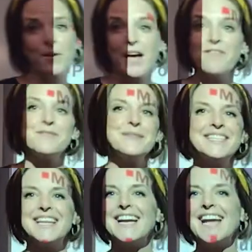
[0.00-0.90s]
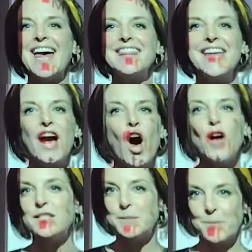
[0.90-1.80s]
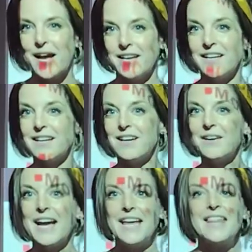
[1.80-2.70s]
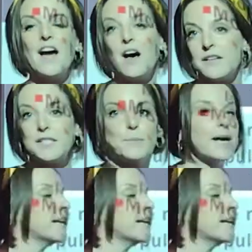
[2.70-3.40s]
government, again, they all spread, okay, they all spread.